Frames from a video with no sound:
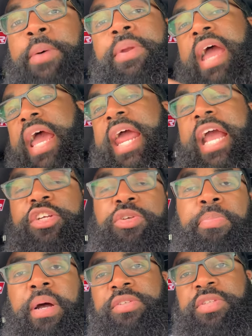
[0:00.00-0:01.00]
I would have had
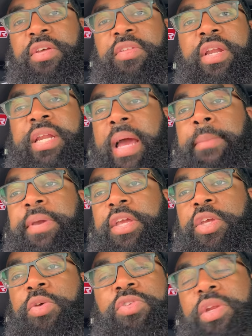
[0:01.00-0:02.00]
extra buttons there that are not
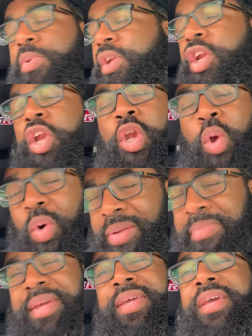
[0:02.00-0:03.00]
being used, and it would have
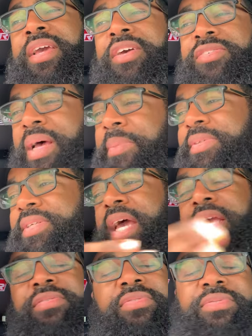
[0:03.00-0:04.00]
annoyed me. So I was
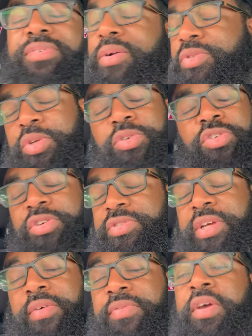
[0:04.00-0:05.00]
like, don't do this to
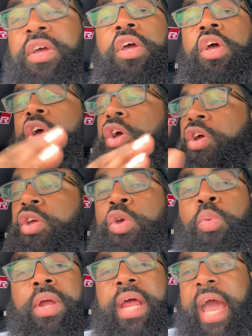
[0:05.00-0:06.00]
yourself.
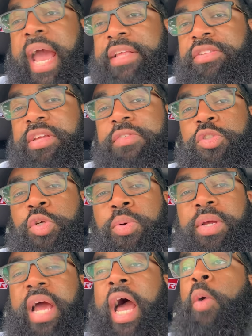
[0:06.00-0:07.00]
You want to add stuff
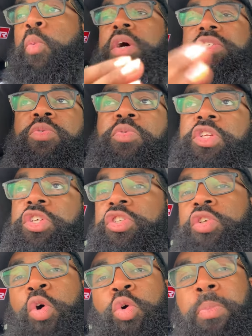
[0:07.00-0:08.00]
to it. I wasn't really
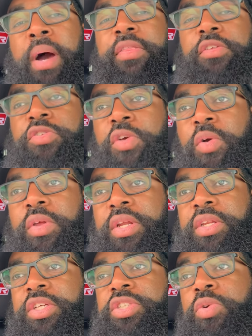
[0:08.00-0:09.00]
sold by the Circuit
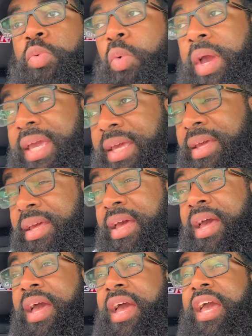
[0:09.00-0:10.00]
Edition wing.
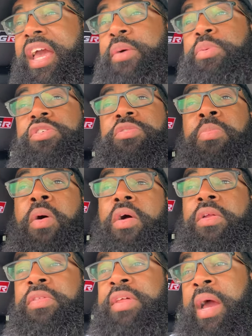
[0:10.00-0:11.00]
It was
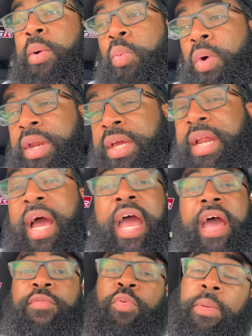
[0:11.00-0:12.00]
smaller than I wanted. I
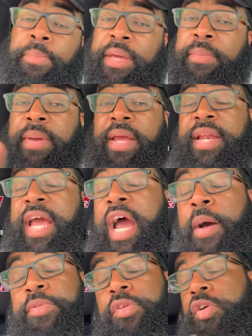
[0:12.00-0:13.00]
have one being made
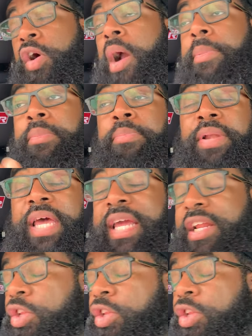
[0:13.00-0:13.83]
now. It's a carbon blade.